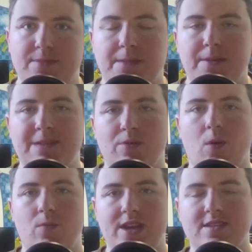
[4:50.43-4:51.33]
that people
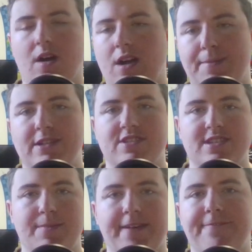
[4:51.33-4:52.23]
only talk about just to
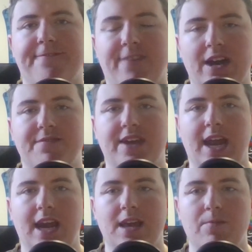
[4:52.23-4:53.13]
make fun of it
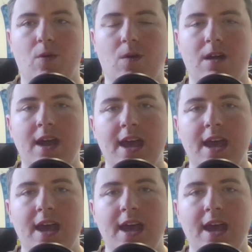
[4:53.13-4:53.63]
anymore.